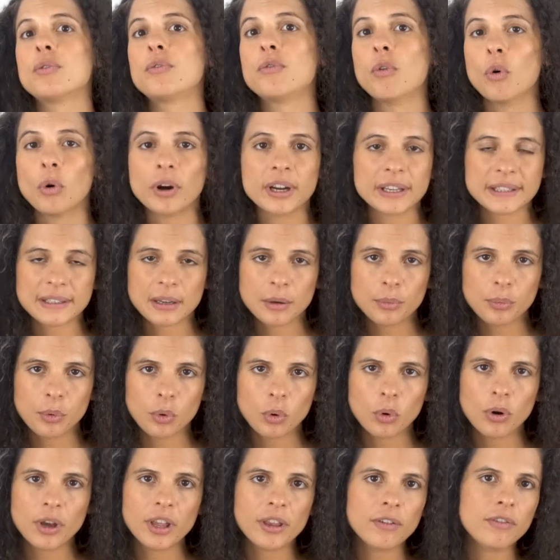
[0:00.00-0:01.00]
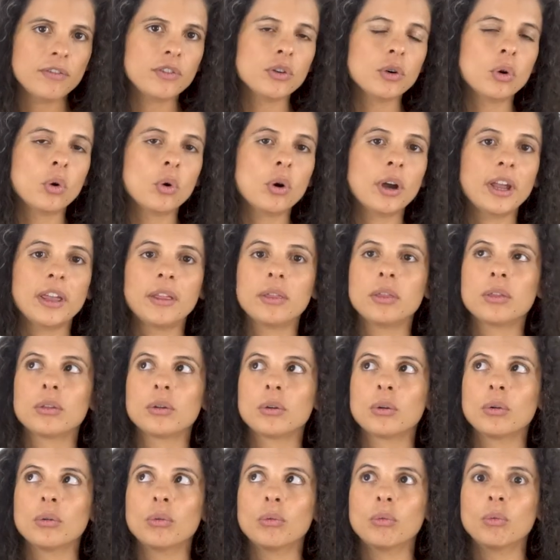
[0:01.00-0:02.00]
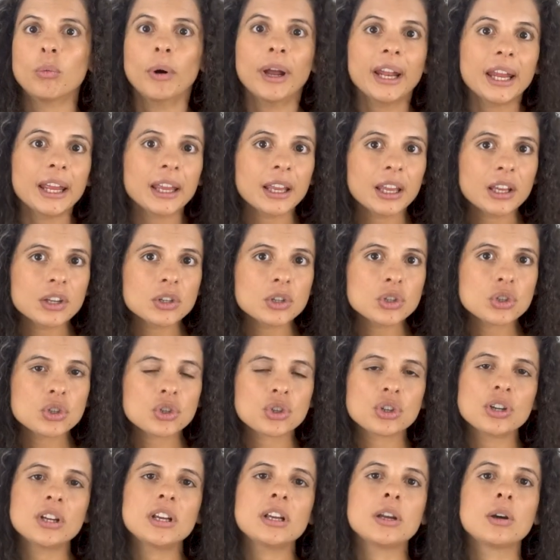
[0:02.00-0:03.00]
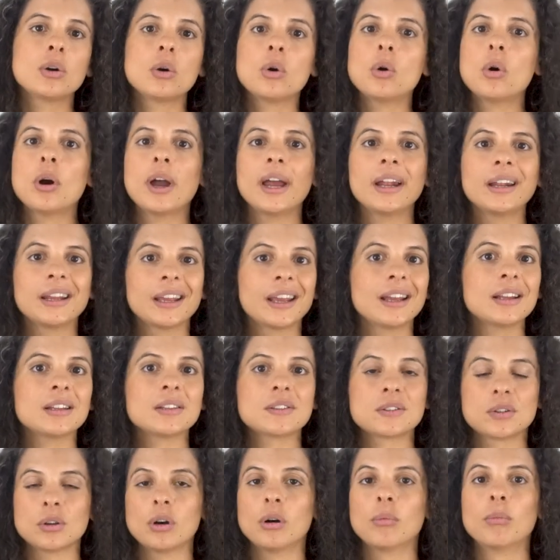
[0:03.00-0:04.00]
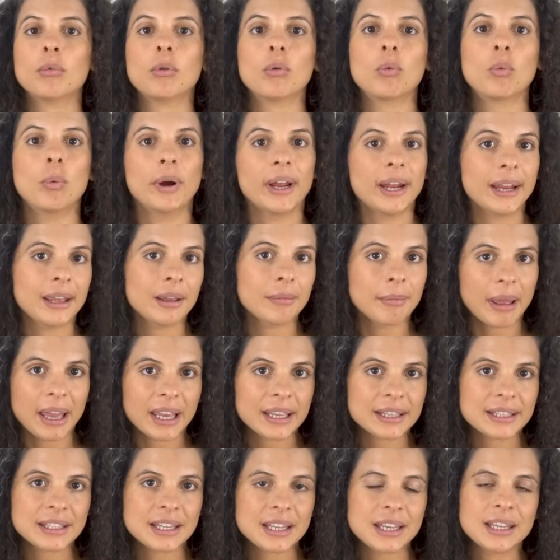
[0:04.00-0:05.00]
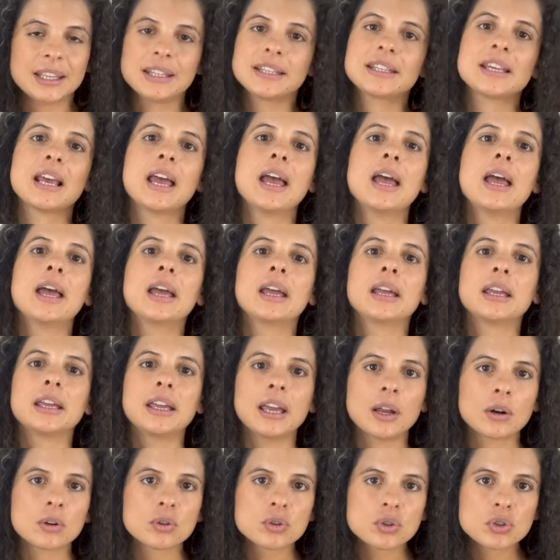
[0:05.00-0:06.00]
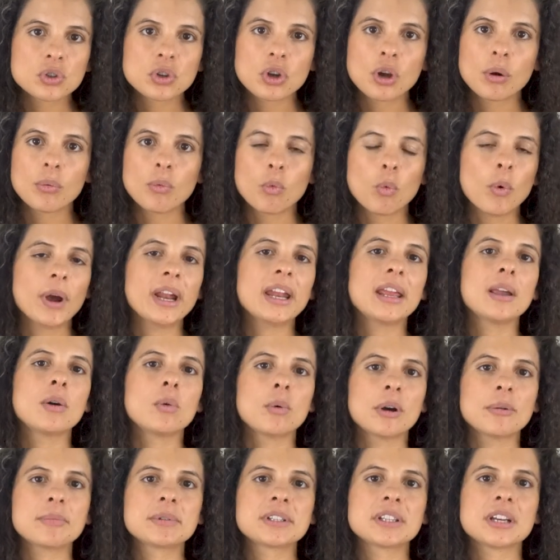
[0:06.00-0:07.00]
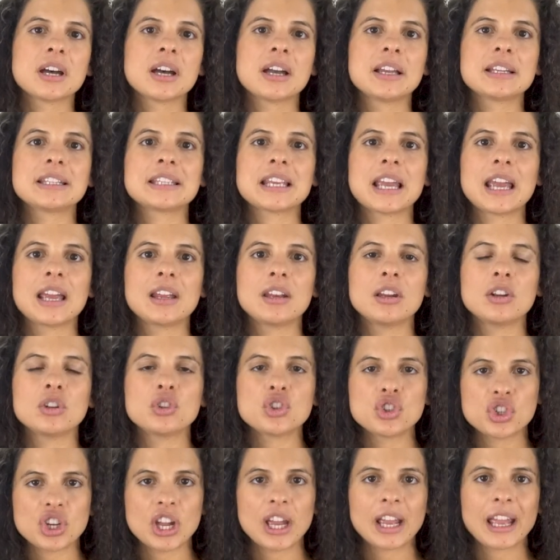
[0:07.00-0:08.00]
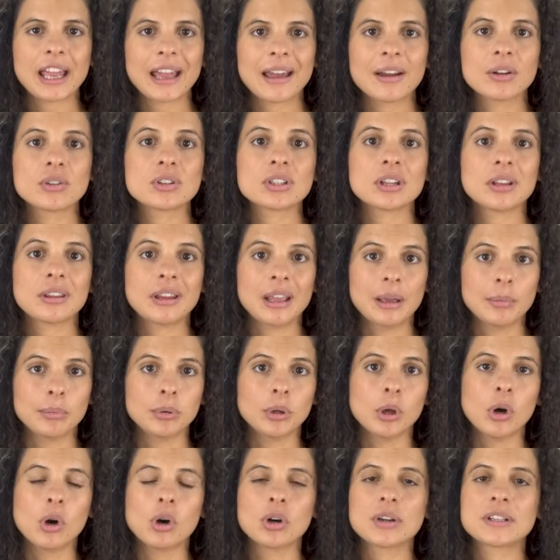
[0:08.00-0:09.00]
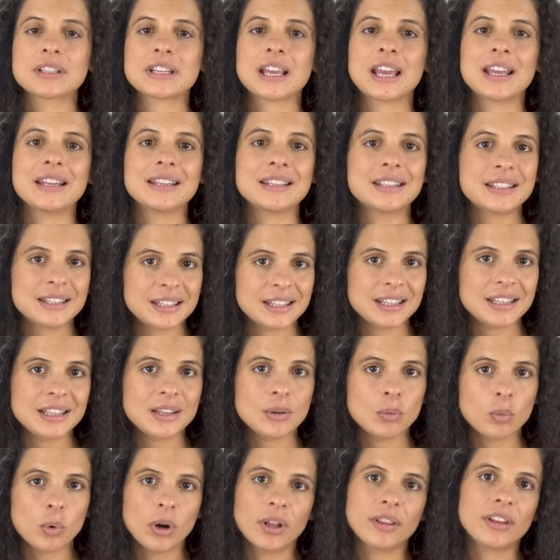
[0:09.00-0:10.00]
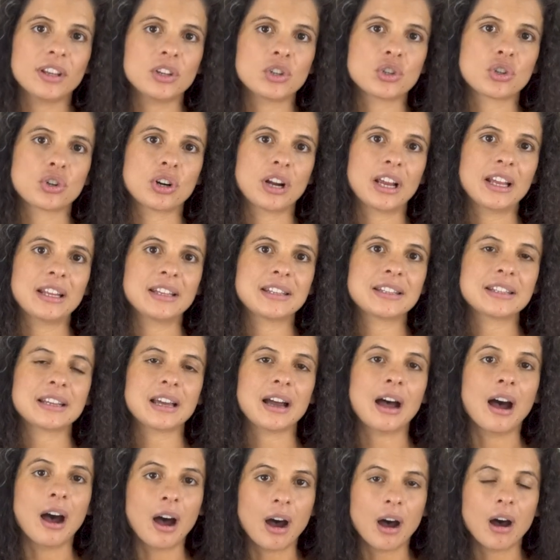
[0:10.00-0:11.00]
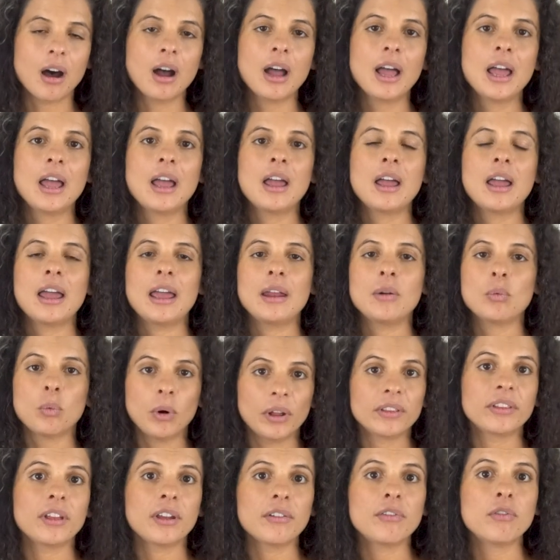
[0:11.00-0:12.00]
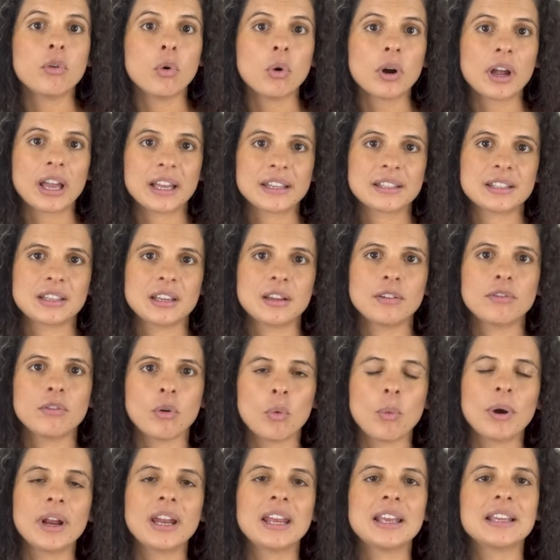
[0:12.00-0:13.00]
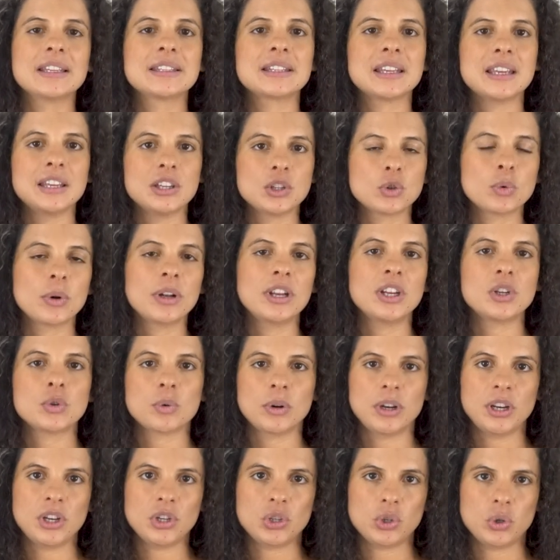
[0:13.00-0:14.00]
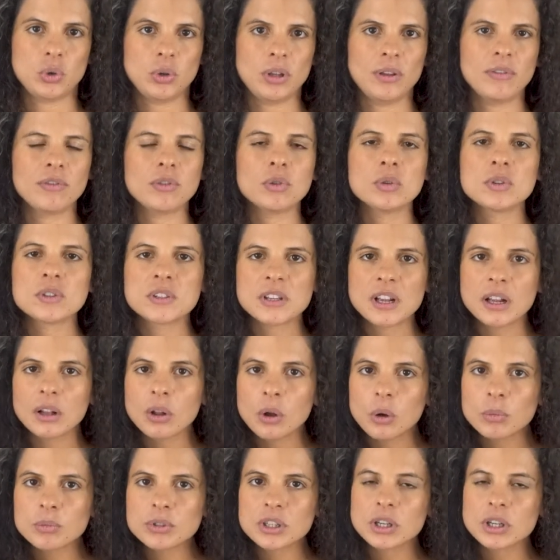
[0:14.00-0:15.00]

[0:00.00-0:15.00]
for example, if you're in the wedding industry, go and get some wedding magazines, get on some wedding websites and check out their blogs and see what their trends are and what they're forecasting for weddings in 2022. If you sell home